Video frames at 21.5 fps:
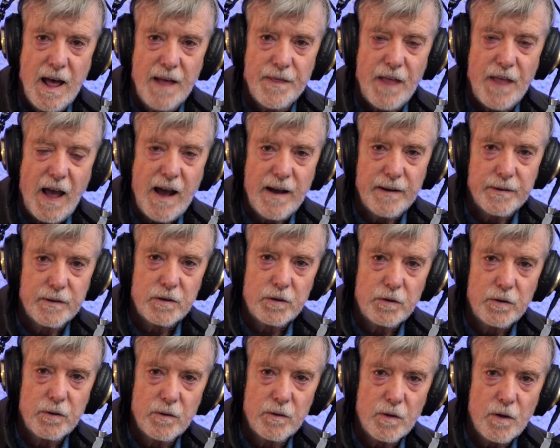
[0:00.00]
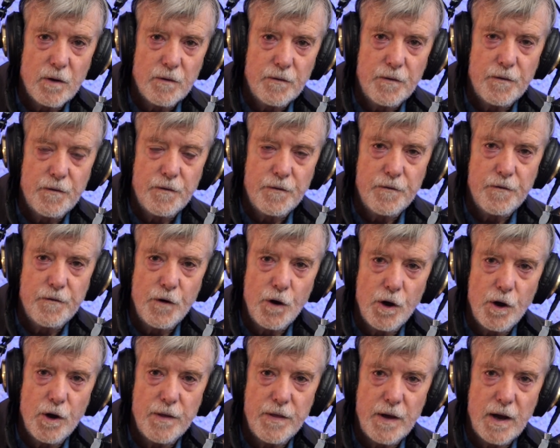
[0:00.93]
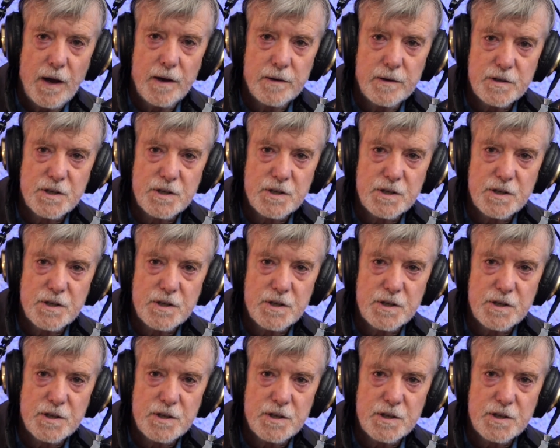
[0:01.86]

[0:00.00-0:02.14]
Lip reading: that the further